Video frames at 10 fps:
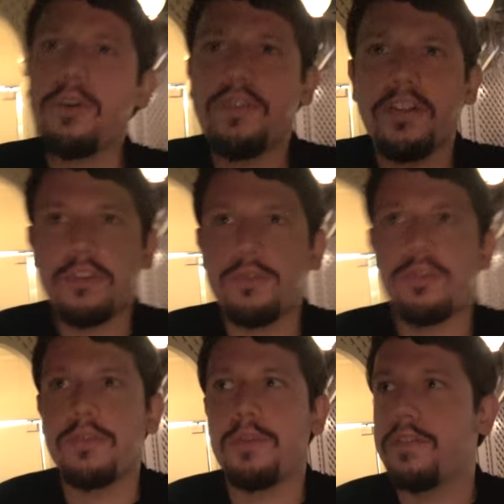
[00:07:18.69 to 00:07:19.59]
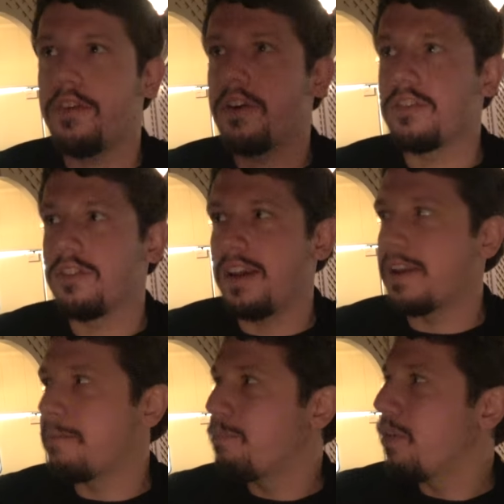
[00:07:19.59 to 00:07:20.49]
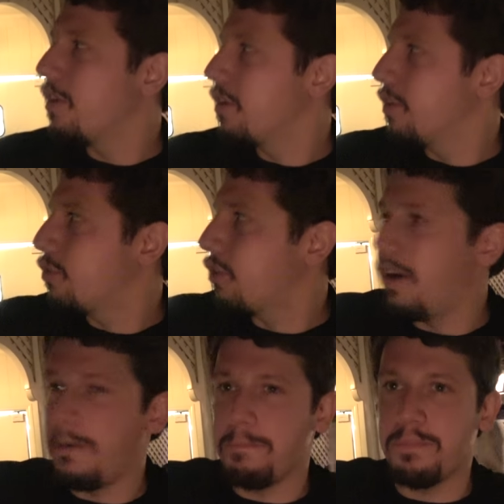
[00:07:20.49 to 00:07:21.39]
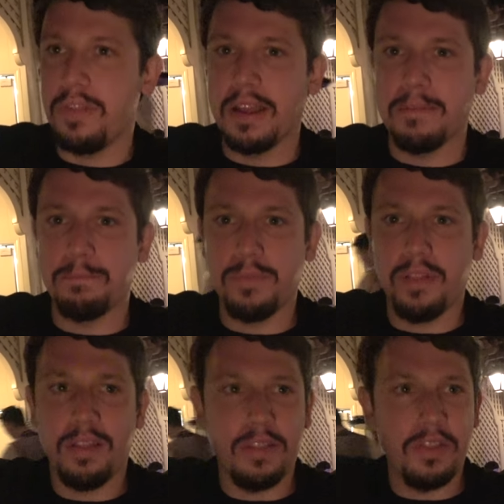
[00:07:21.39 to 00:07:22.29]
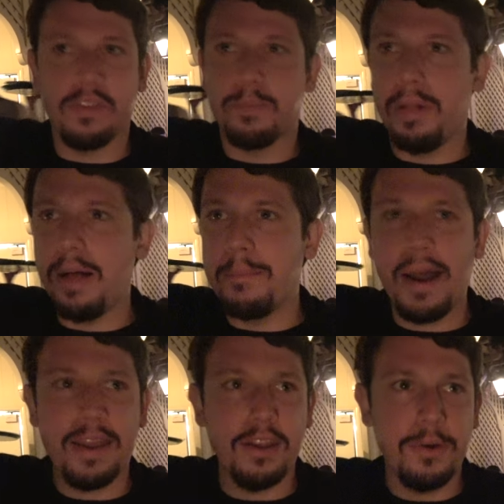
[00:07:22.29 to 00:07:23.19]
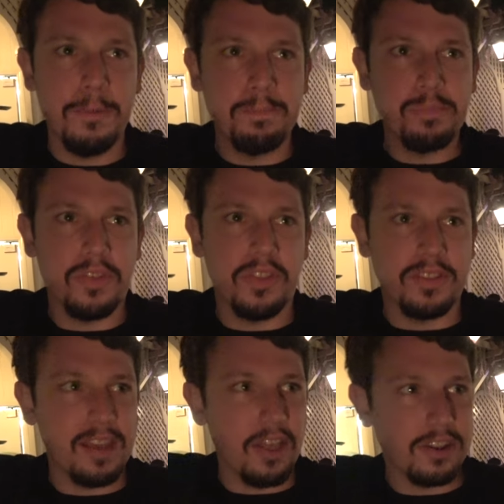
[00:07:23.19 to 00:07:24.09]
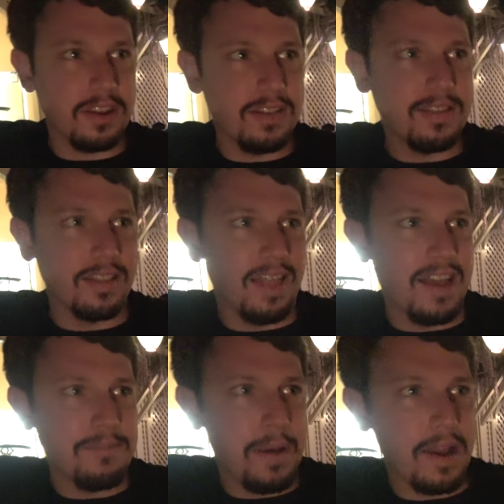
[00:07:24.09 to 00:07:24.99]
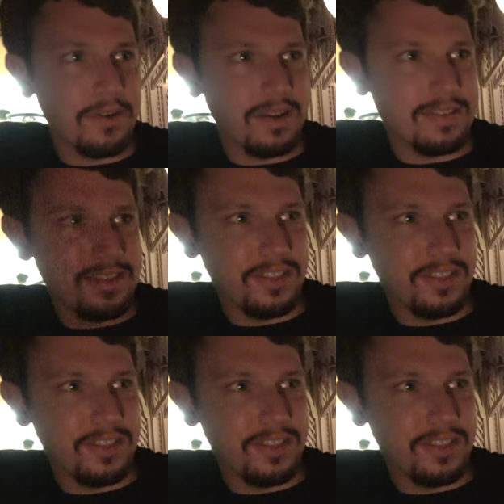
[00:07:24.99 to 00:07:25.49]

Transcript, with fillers: I always felt this was in reverse. Like you saw like this bayou, skeletons and live pirates.